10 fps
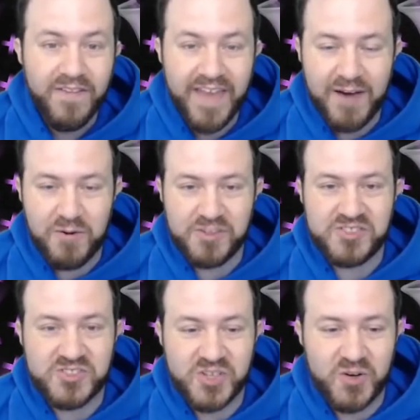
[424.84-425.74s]
That was
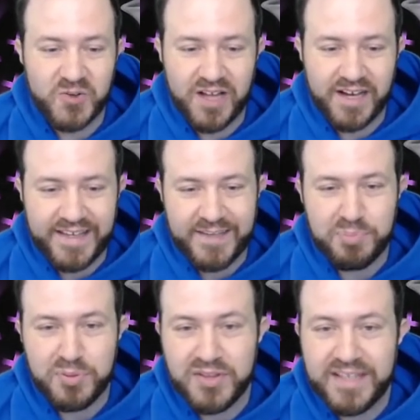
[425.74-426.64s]
so lucky.
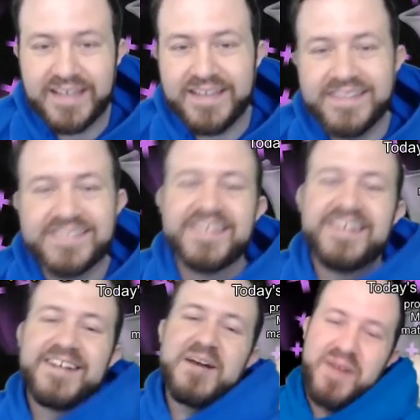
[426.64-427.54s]
Please.
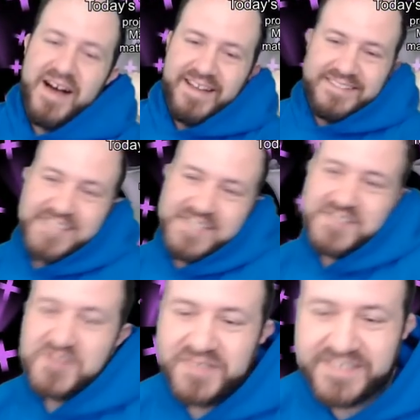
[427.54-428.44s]
Come on. Just
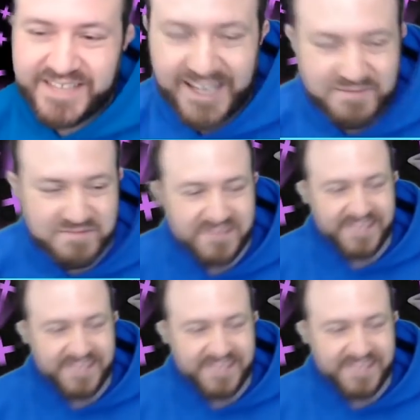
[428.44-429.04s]
to redeem